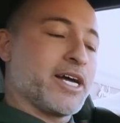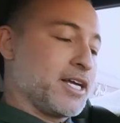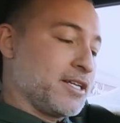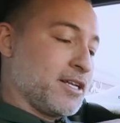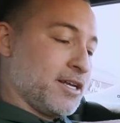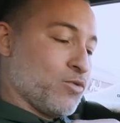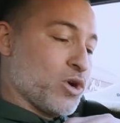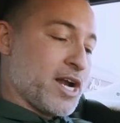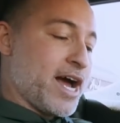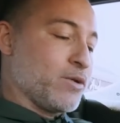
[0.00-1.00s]
and
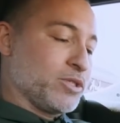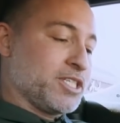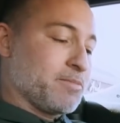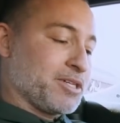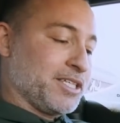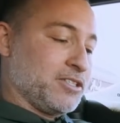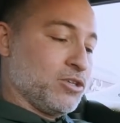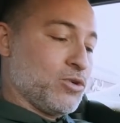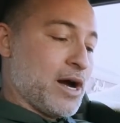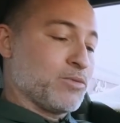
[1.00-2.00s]
what I would typically
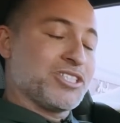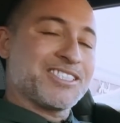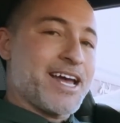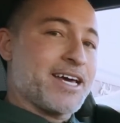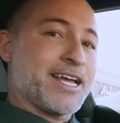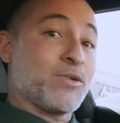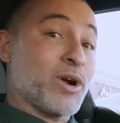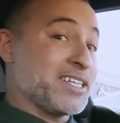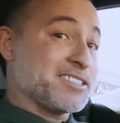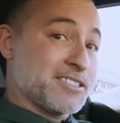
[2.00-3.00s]
do, I would just add a
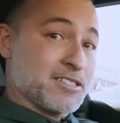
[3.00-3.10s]
rice to